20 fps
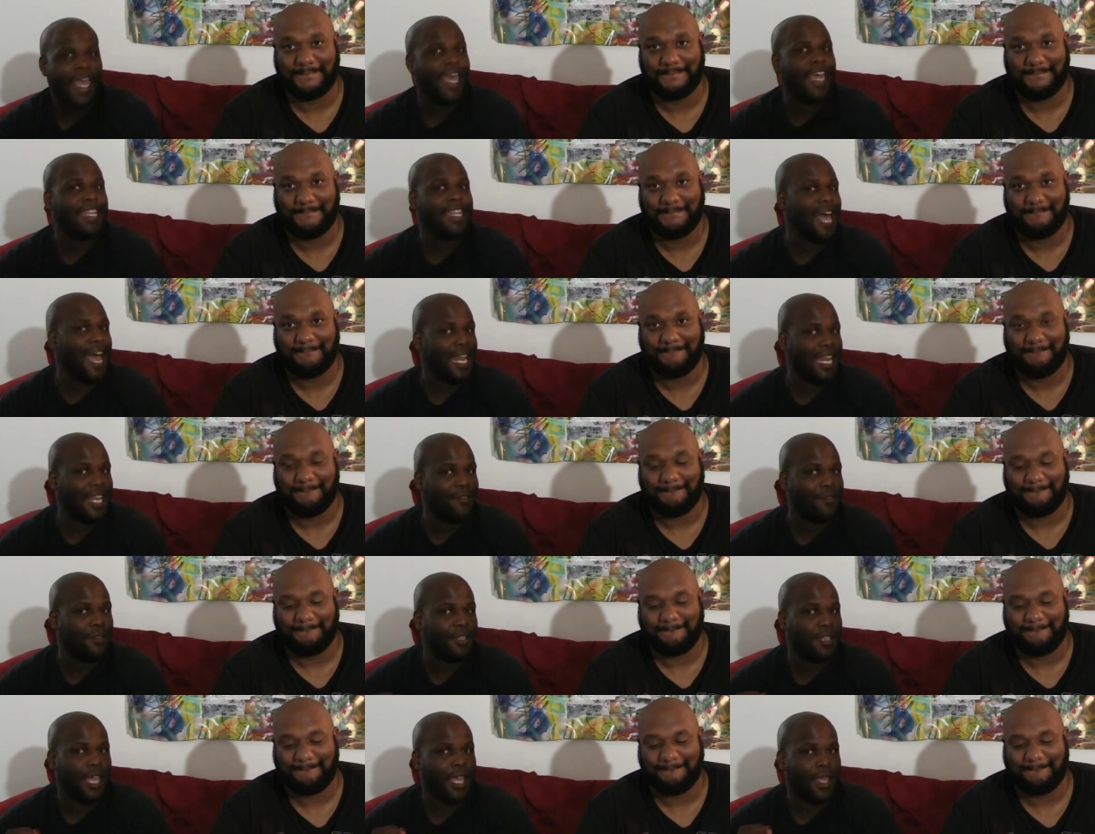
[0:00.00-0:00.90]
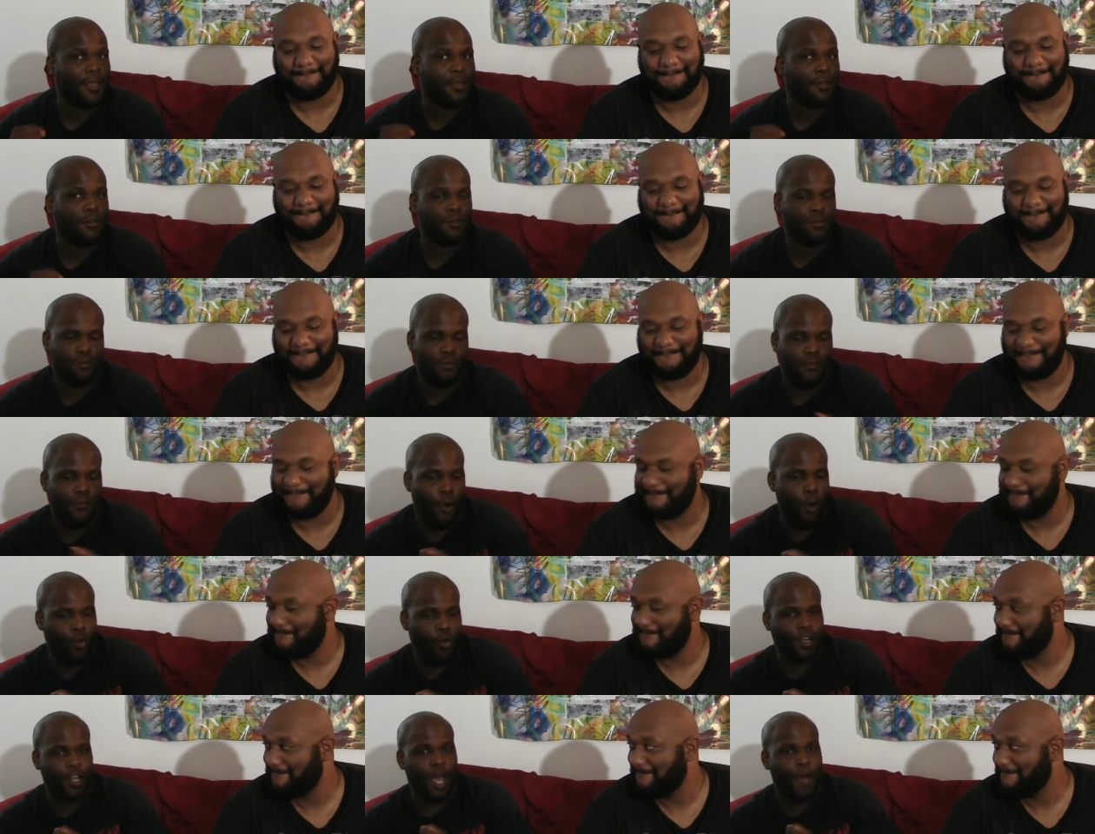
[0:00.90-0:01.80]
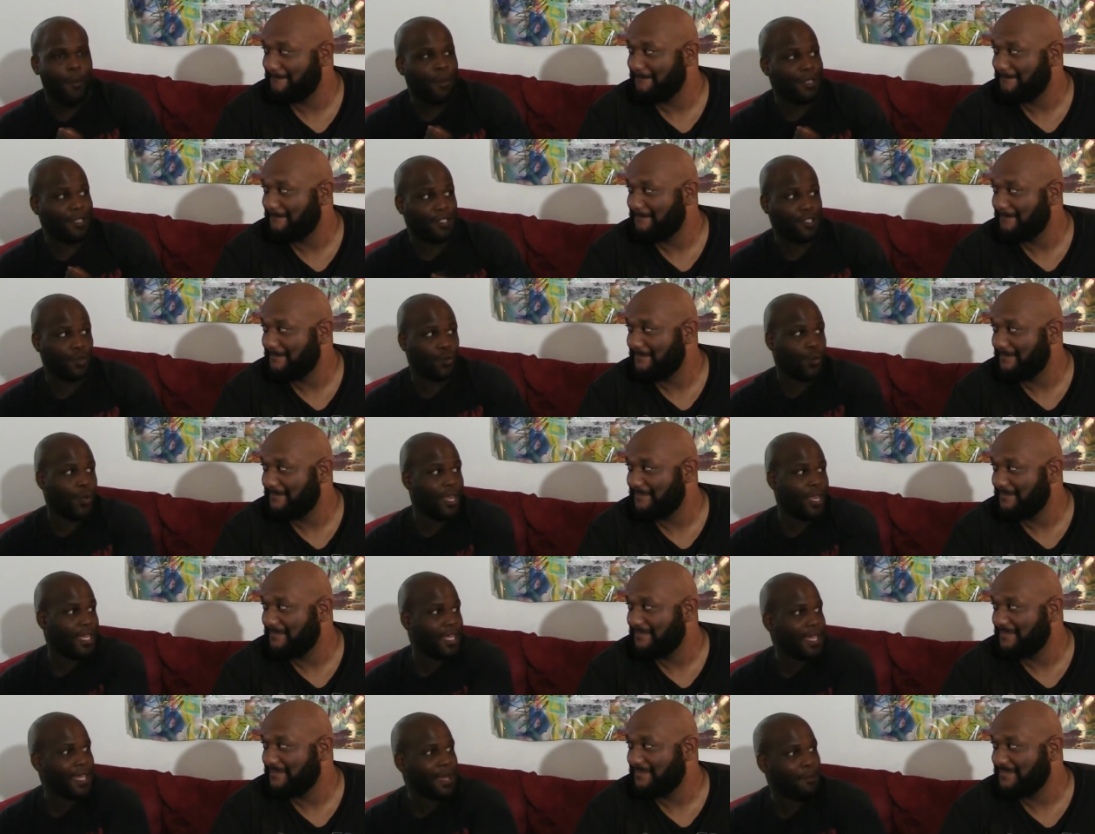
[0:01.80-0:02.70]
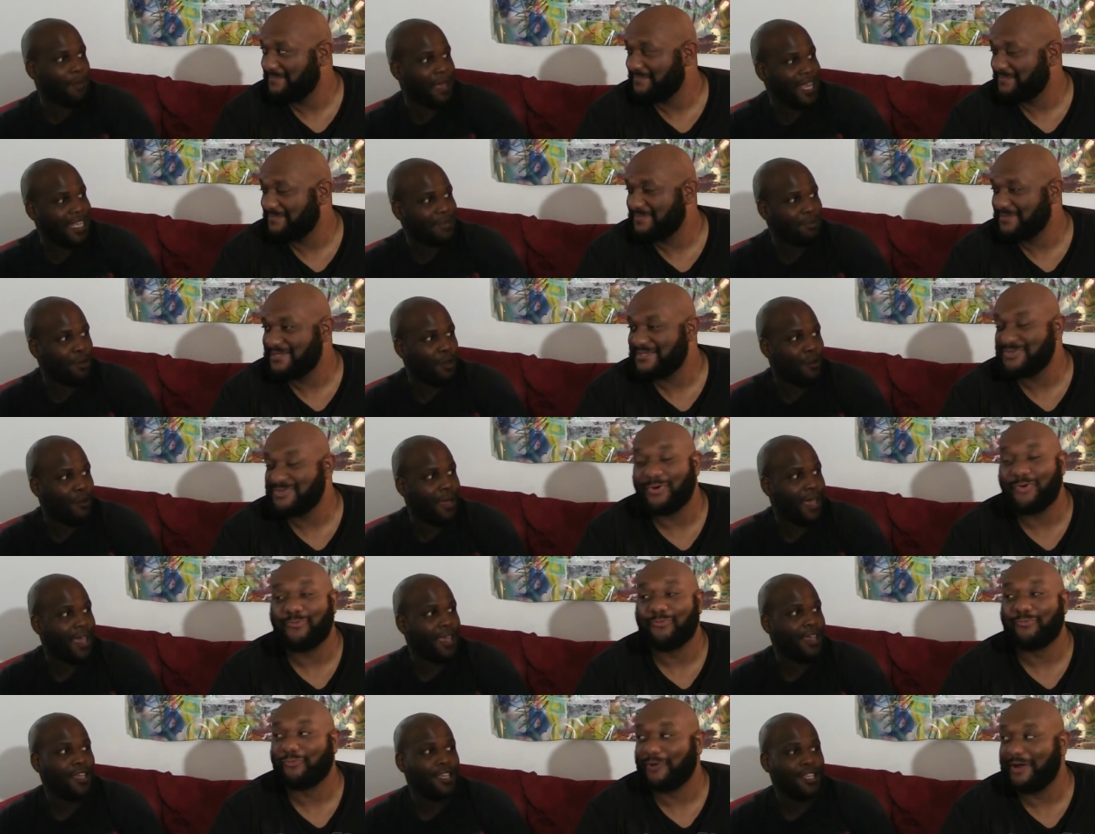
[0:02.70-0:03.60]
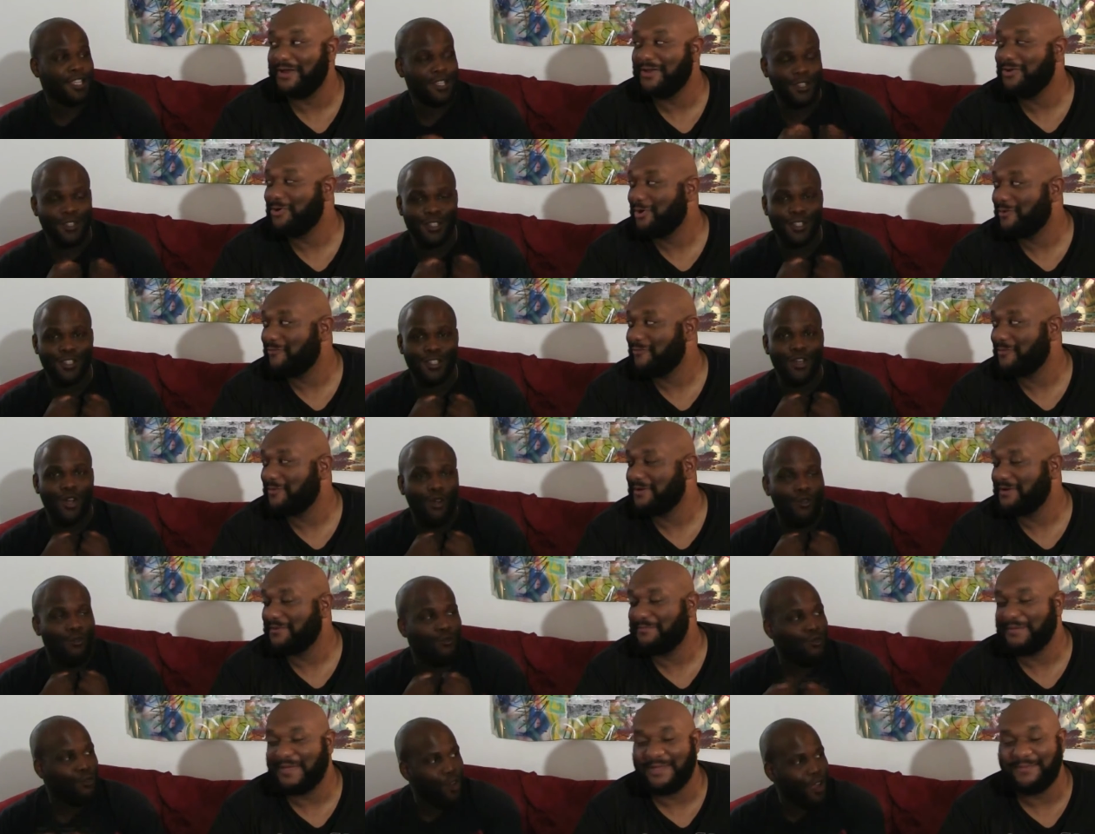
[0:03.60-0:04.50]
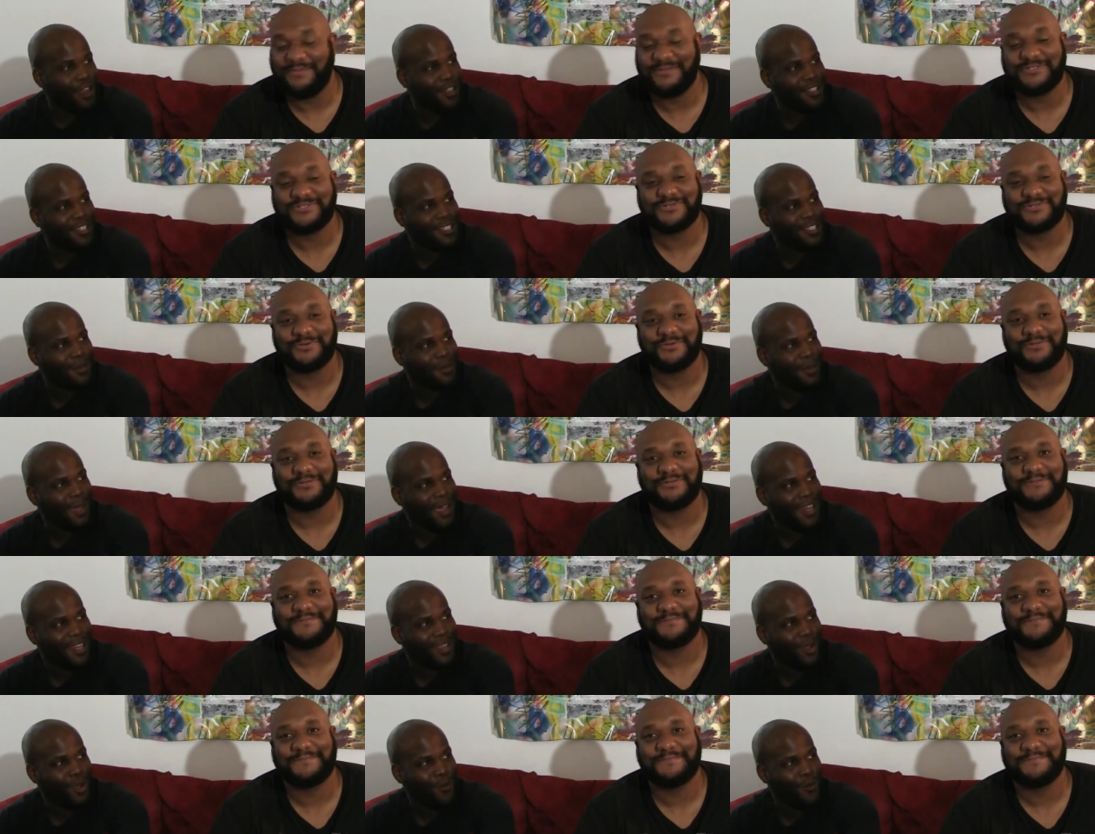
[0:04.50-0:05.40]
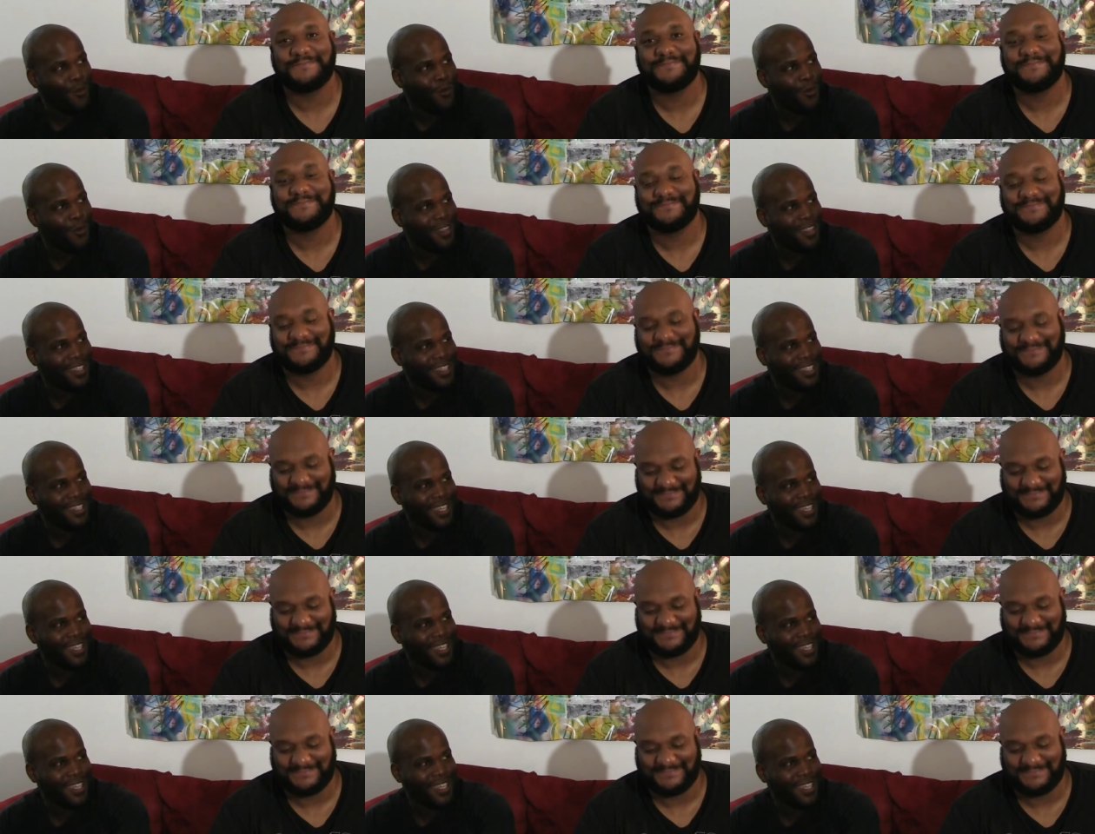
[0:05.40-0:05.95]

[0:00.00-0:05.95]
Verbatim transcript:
Speaker 1: And not even like folded up and swinging like a baseball bat. You're just going to run somebody over with